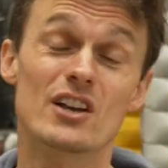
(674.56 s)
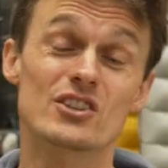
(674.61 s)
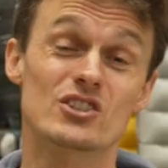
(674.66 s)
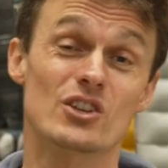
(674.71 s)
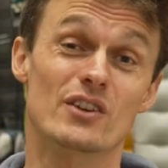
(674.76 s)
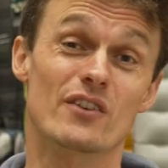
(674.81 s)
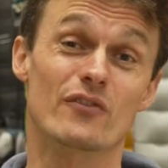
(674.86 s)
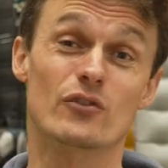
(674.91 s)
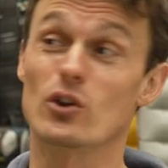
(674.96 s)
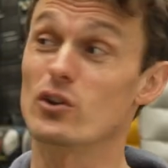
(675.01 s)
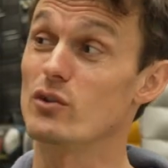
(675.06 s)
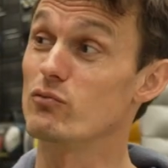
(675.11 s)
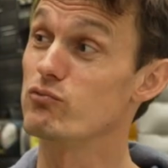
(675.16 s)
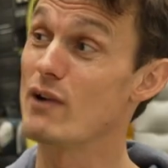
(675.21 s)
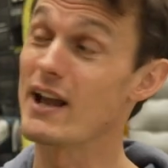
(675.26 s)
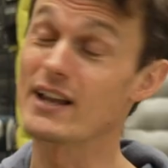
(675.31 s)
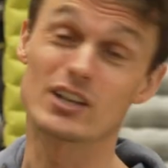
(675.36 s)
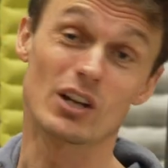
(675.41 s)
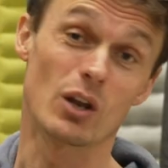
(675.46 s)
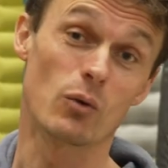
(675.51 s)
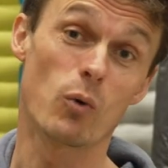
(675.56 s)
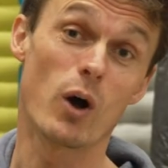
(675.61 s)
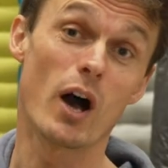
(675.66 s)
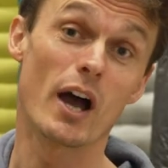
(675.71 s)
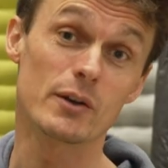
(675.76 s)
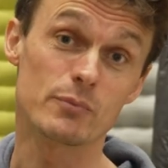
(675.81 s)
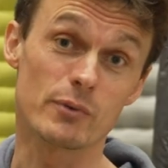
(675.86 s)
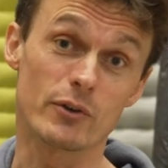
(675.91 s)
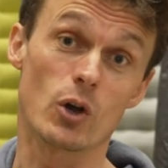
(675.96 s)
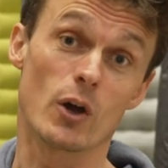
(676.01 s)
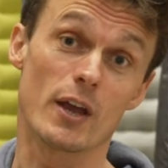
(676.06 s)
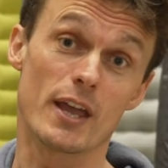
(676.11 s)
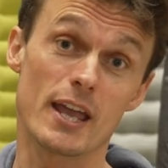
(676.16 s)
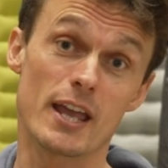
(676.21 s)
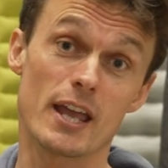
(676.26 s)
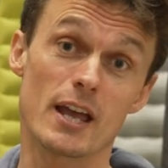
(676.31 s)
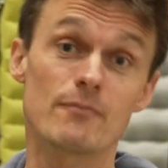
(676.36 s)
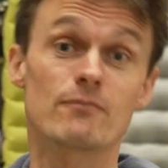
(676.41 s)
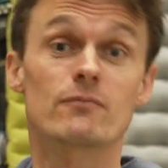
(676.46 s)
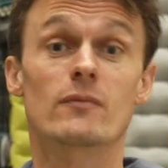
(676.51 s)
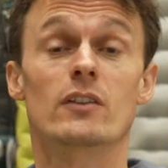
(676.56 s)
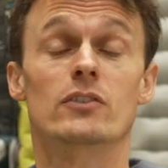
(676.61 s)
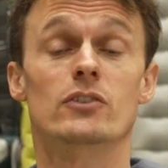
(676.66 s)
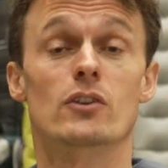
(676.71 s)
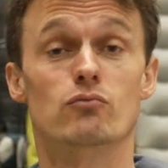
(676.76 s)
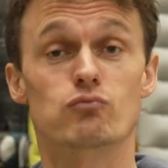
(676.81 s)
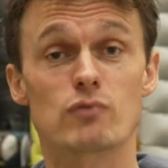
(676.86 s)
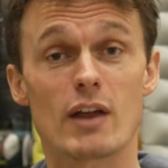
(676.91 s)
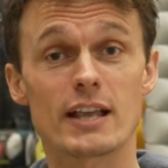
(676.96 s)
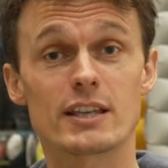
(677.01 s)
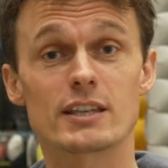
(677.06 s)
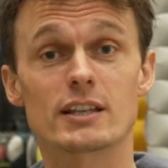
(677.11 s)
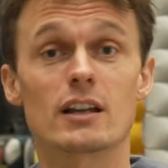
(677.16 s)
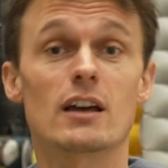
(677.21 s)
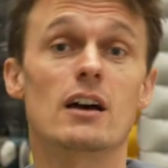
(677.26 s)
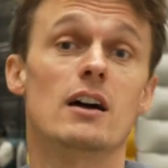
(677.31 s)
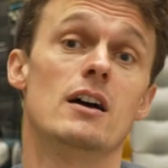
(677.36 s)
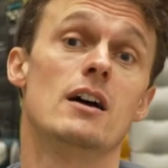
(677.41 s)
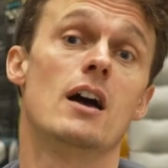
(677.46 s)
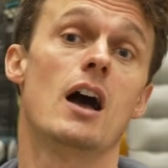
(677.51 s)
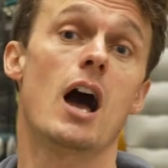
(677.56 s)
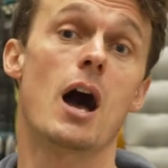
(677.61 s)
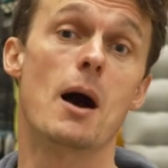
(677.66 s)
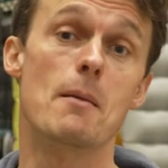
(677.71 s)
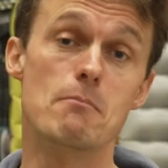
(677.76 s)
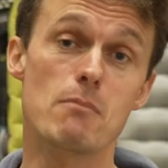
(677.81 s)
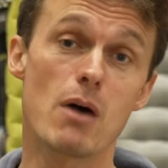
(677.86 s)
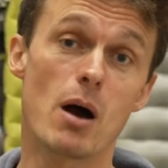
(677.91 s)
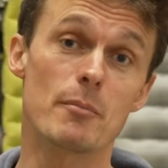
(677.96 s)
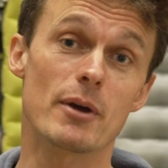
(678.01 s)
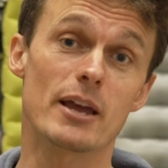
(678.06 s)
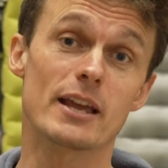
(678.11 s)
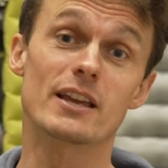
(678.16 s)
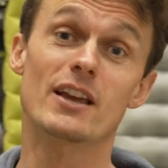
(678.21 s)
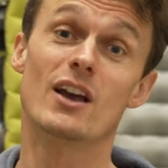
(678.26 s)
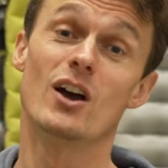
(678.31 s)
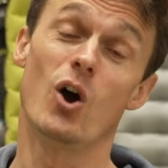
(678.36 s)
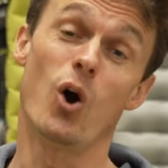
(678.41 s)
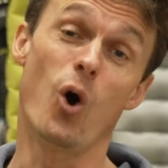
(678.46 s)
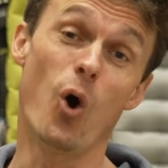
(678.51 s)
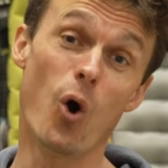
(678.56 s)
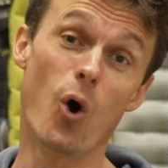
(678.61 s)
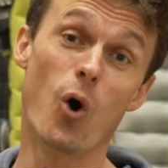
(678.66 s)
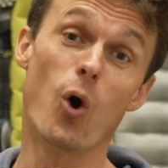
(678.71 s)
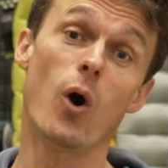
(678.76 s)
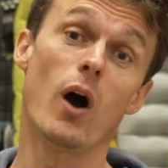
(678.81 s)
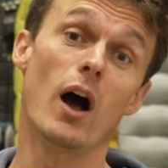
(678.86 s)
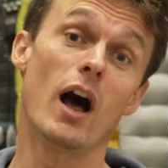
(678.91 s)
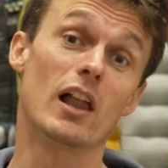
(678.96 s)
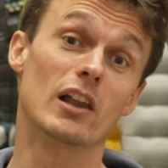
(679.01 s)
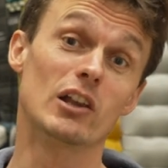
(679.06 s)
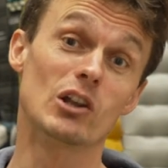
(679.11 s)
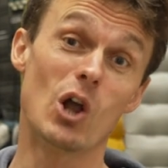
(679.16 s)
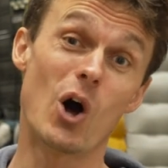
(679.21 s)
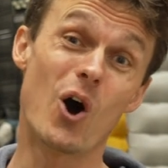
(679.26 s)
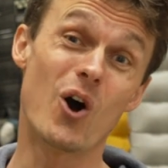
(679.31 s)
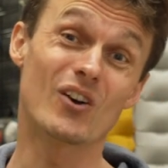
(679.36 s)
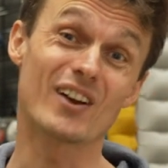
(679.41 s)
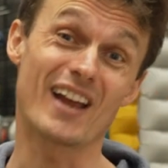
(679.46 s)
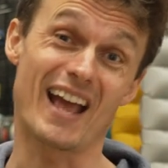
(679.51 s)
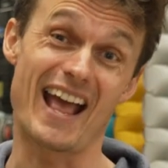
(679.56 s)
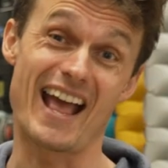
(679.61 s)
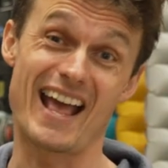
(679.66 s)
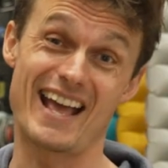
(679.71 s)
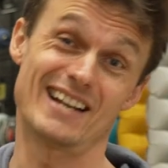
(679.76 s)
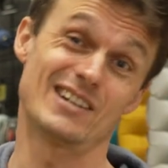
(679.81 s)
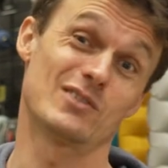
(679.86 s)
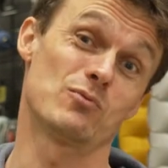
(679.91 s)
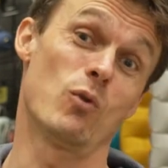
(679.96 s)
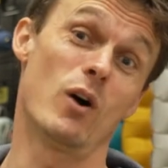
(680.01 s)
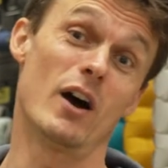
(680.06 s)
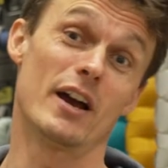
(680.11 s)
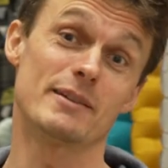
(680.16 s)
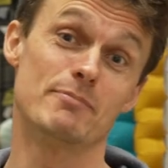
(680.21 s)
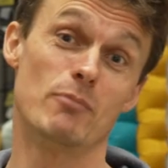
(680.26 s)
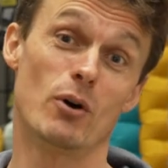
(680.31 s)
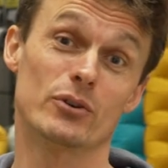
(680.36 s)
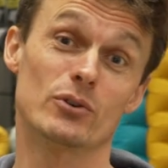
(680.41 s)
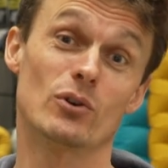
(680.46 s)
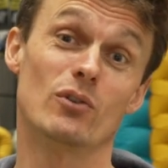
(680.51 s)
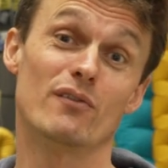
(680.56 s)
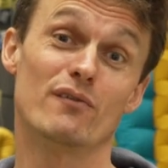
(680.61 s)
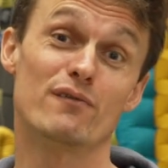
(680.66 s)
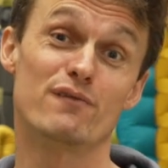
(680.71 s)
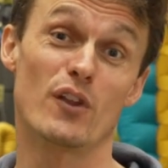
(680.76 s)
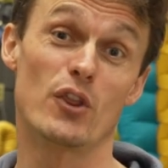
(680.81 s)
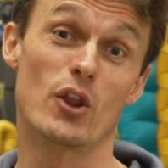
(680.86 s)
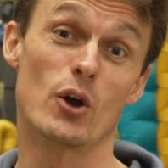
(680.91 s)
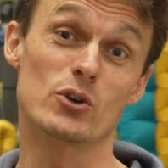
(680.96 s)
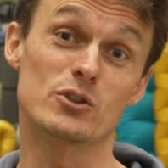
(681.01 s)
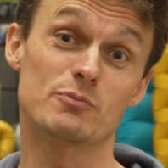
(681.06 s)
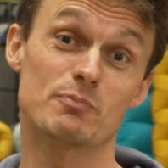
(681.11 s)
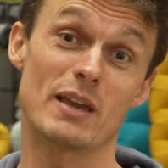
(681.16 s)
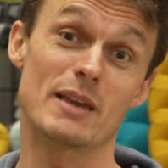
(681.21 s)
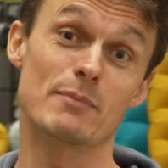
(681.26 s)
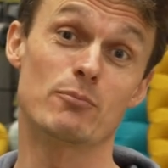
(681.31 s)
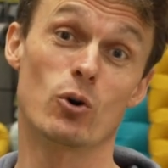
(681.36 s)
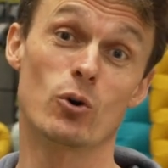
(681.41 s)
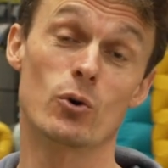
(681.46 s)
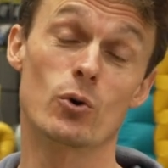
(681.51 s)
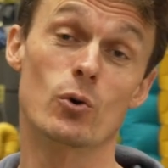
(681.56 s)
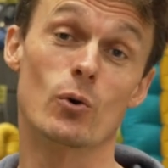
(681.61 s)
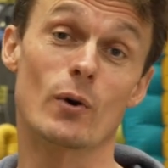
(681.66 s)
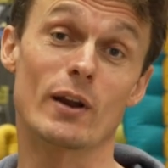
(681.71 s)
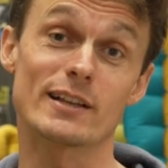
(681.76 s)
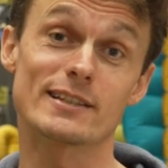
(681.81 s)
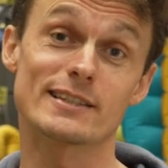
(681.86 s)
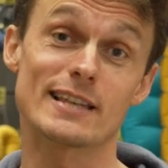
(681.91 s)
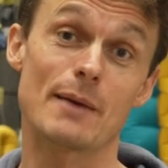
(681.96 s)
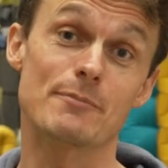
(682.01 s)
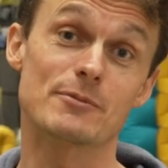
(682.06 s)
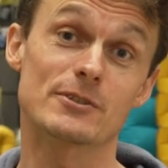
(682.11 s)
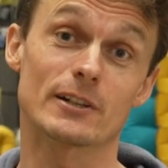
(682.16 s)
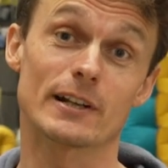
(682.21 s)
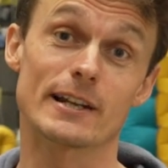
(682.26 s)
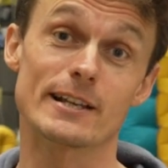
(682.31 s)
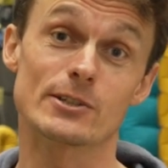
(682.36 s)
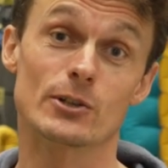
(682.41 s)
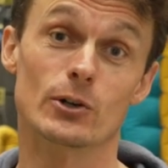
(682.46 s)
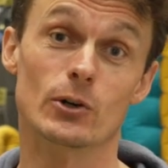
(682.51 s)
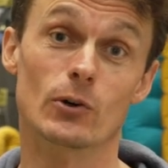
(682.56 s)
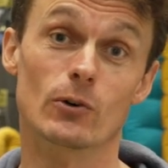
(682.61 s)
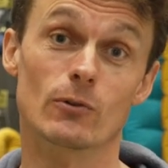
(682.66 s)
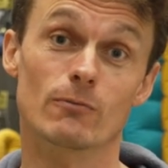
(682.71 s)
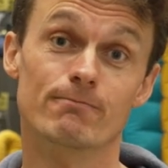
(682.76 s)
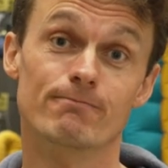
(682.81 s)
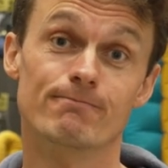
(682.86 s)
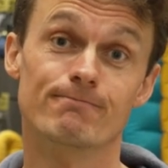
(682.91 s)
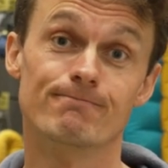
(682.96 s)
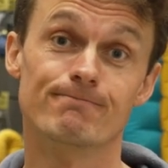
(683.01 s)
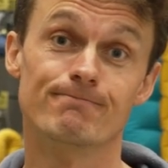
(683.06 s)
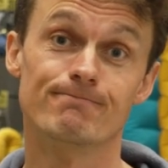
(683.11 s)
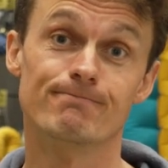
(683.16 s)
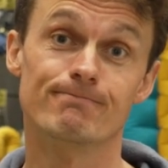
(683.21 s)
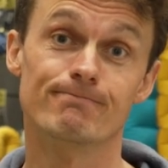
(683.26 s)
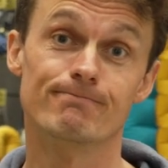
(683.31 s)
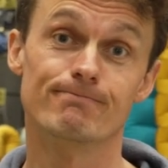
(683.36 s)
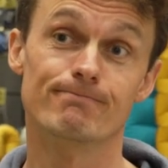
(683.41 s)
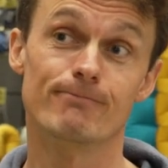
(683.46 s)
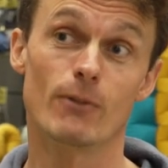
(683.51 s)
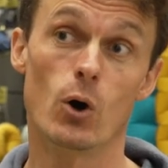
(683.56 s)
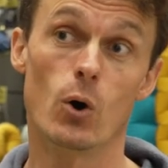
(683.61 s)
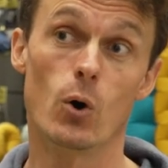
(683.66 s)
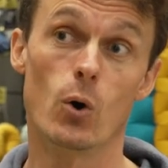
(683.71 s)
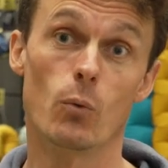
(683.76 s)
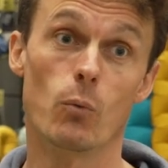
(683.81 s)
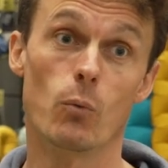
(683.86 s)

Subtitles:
So you've got the regular wide, we've got here, the regular, a mummy, or a long and wide model for those people who are exceptionally tall or